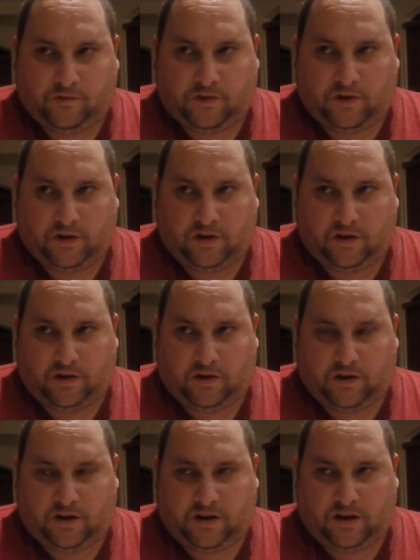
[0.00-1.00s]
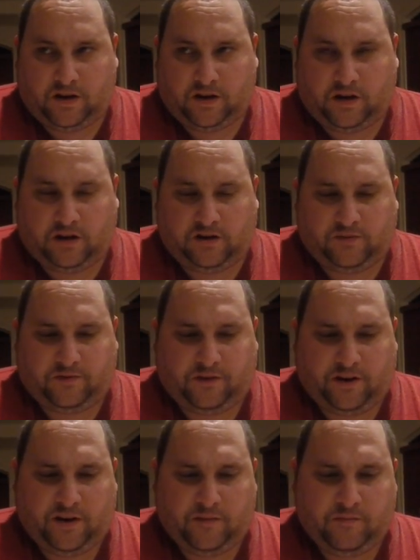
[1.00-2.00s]
the Gundam
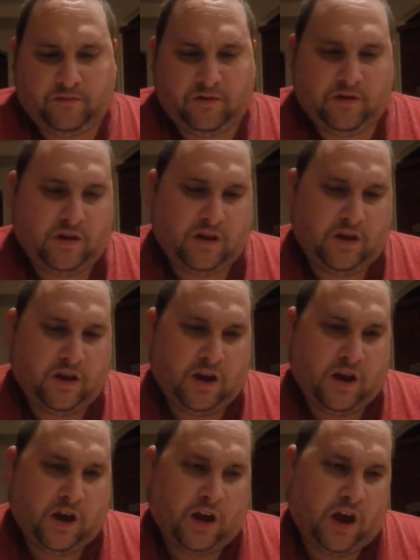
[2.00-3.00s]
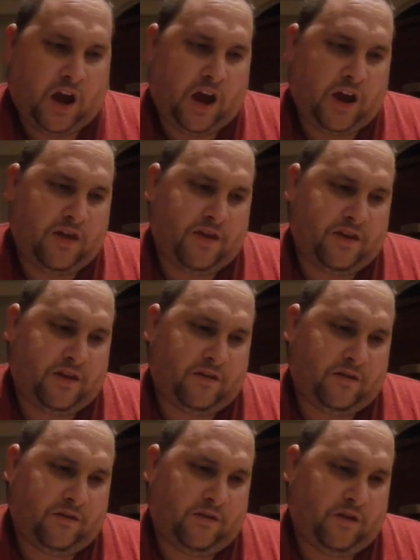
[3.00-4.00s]
frame and
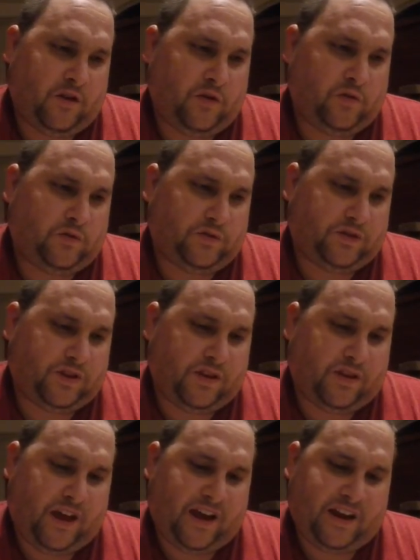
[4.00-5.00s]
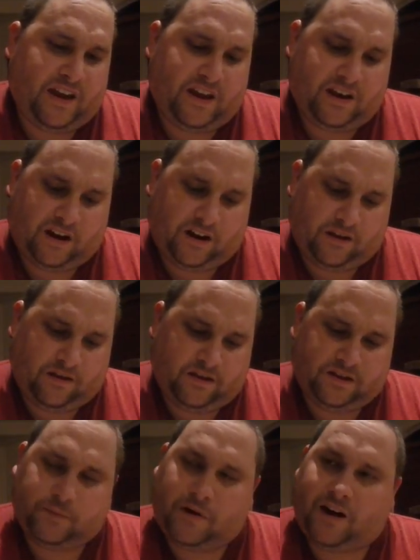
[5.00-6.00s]
then use that head on
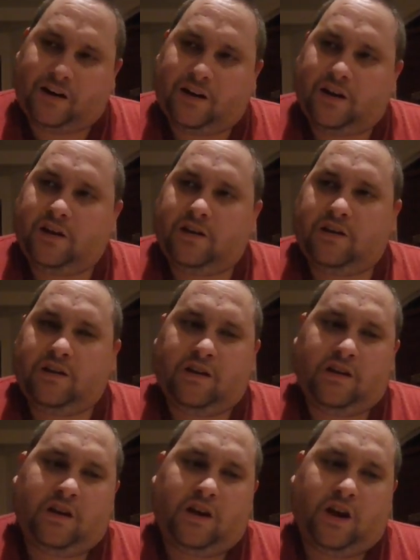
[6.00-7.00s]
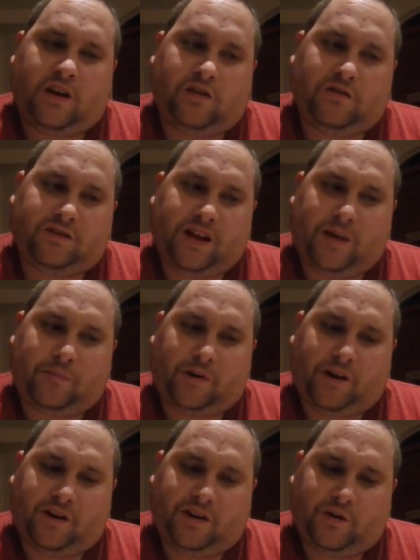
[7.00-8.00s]
this body and use that
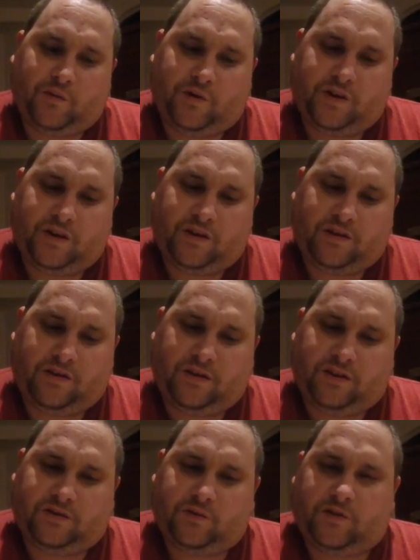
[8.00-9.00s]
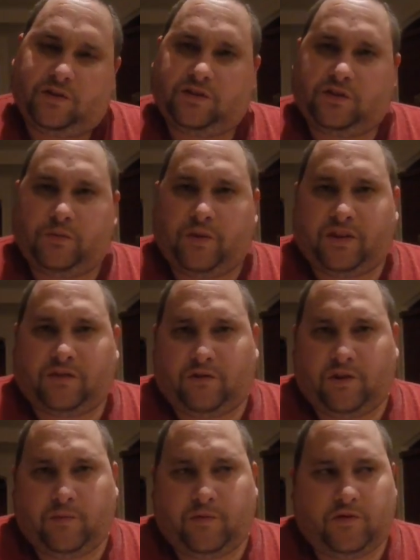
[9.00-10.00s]
body with this one to make the
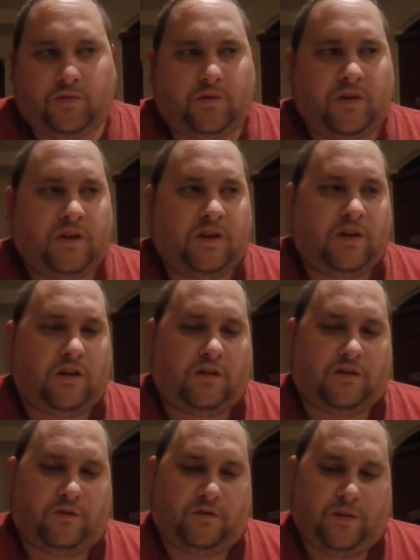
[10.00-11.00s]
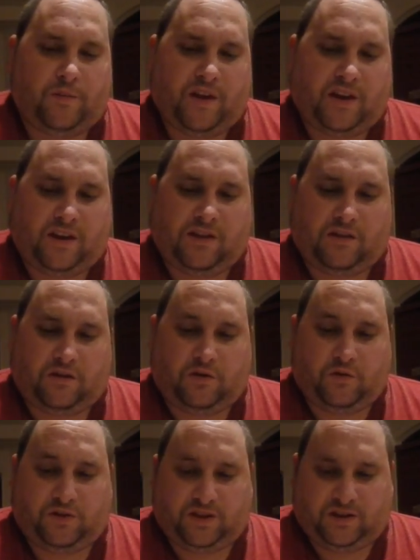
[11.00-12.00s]
reboot or the rebake and the
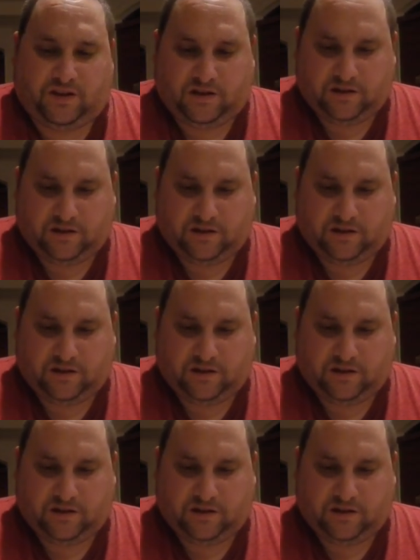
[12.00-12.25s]
gusion.